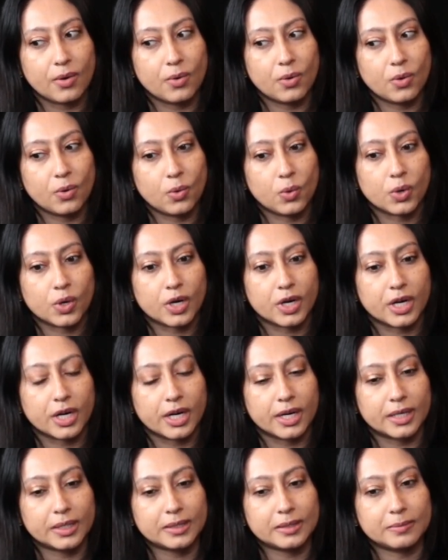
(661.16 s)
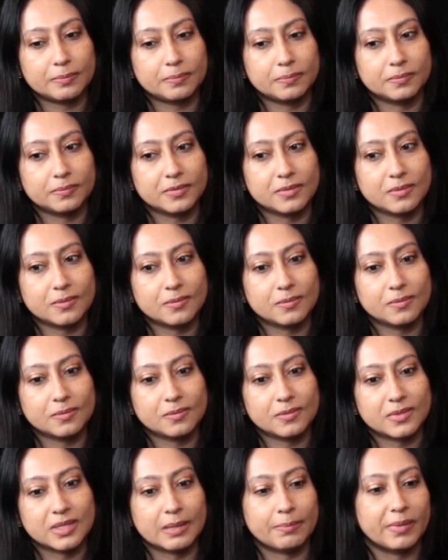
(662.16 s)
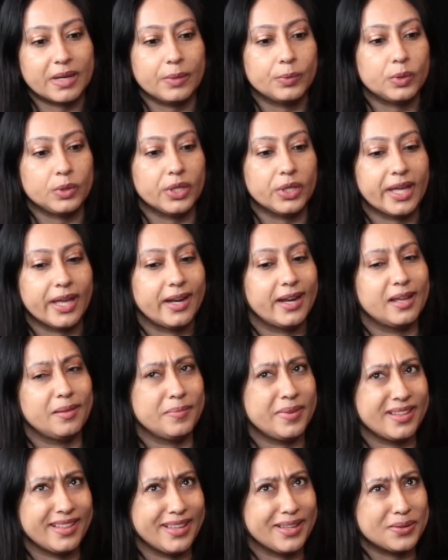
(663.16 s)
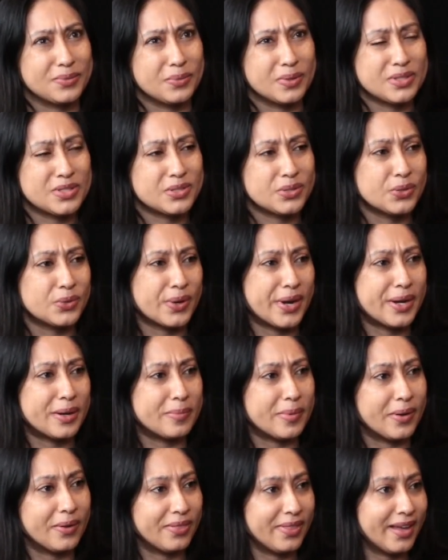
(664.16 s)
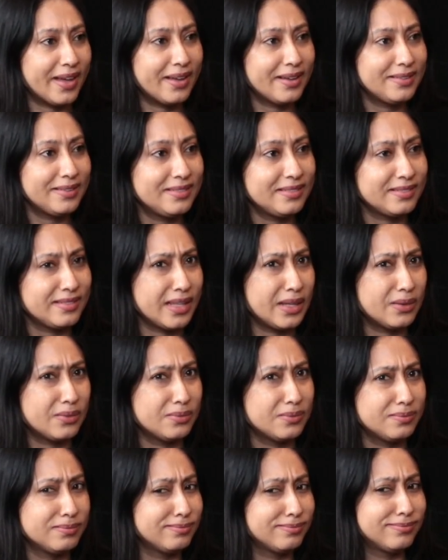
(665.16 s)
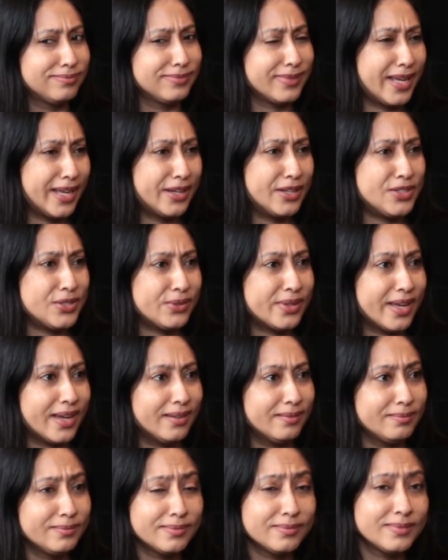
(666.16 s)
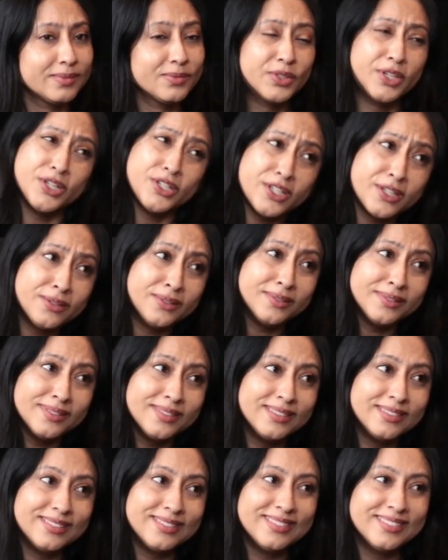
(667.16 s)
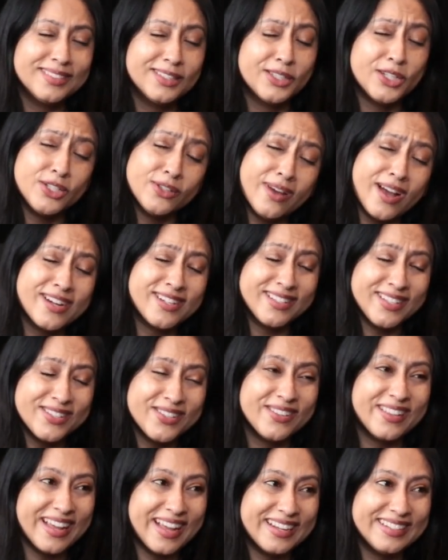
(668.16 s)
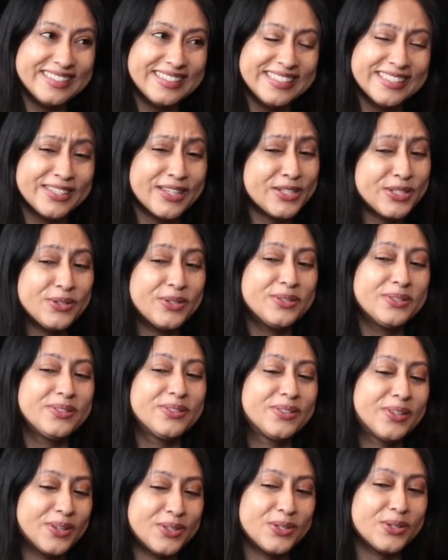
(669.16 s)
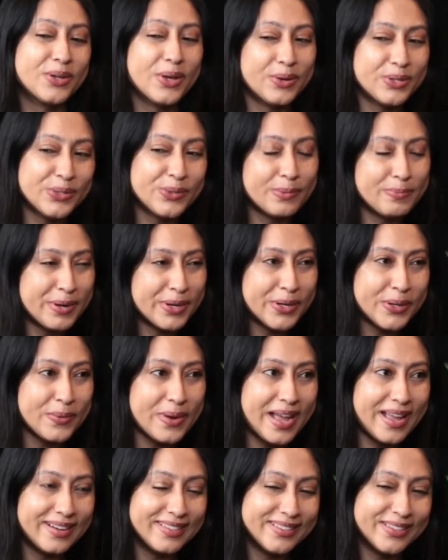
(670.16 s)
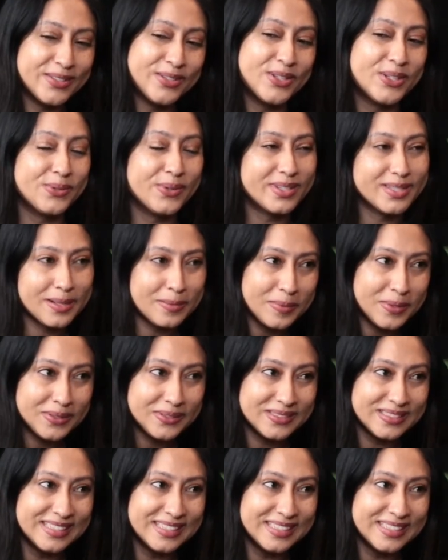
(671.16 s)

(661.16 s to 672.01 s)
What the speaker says: Or somebody will look at it and be like, what's so great about that? Like, I could do that. Could you? Yeah. Could you actually do that? Could you go do a pirouette? Could you do a double?